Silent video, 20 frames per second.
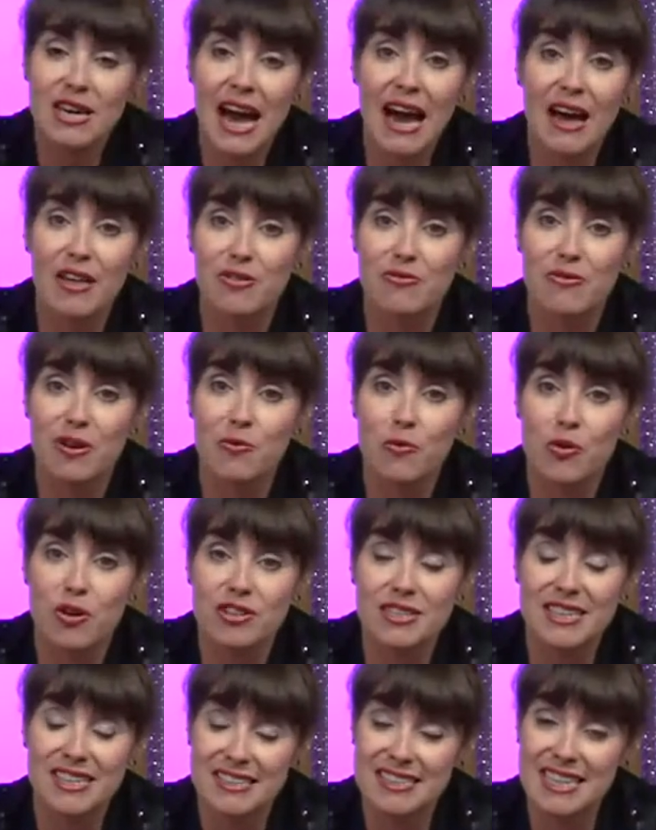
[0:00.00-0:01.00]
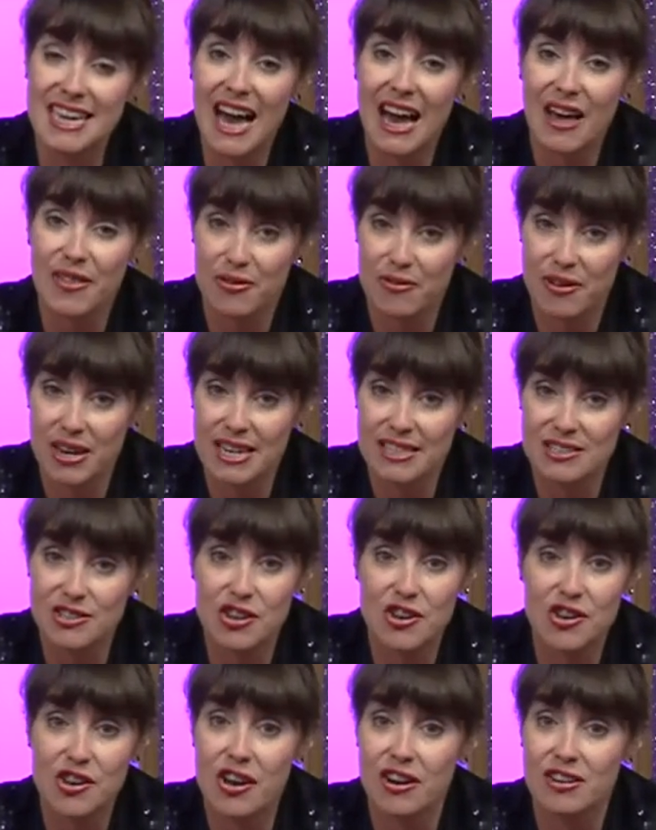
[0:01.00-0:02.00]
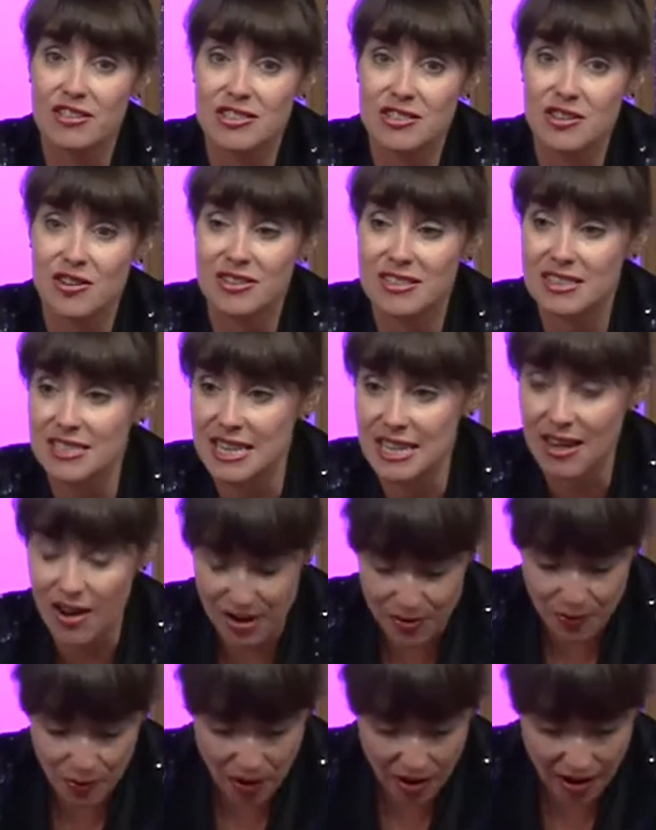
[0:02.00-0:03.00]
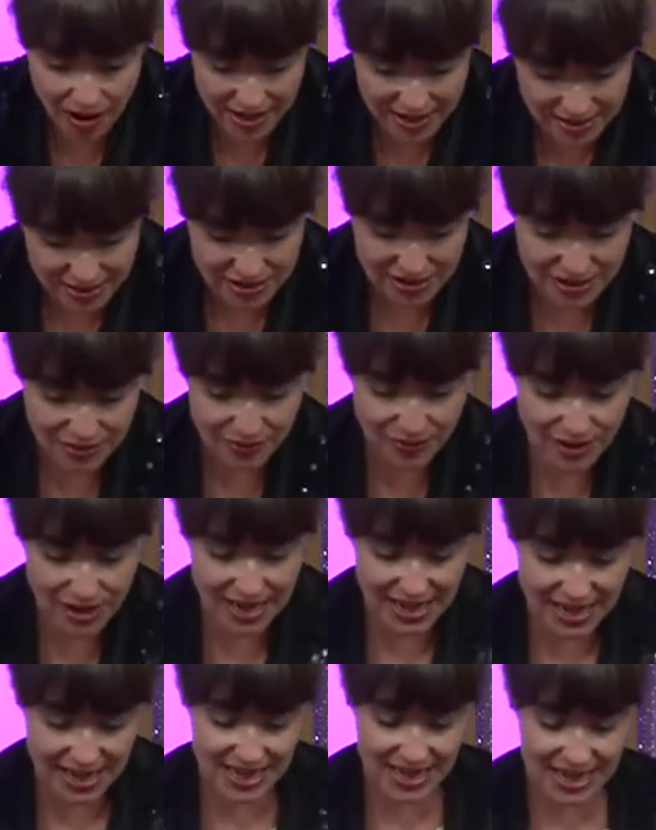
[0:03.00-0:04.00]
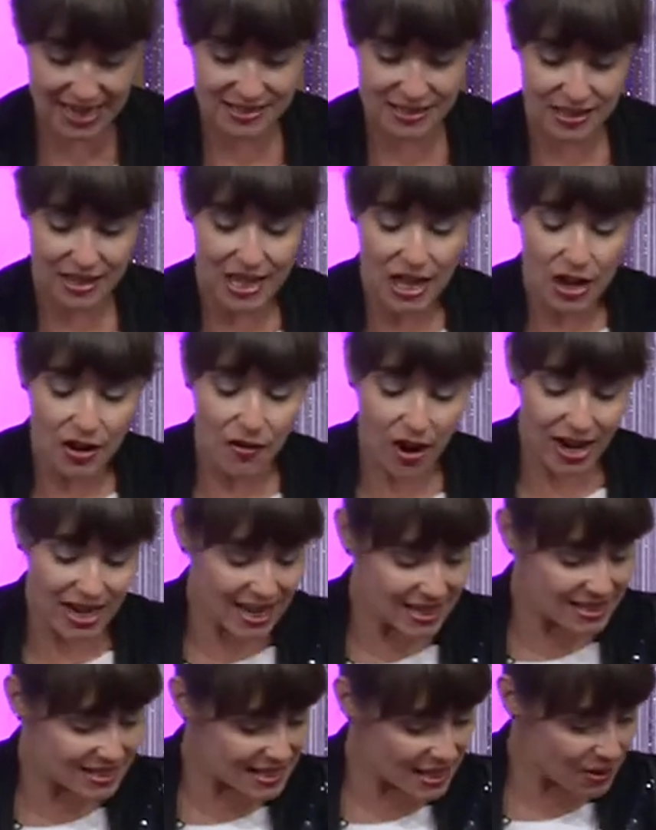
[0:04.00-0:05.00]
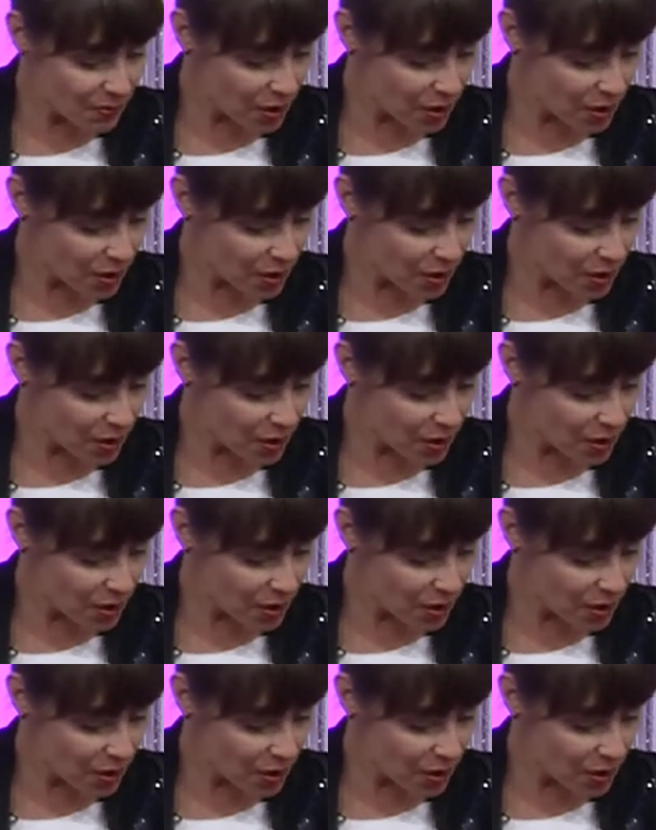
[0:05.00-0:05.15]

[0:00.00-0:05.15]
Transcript: Catherine would, because Catherine is nuts on DIY. She really is. Right, let's see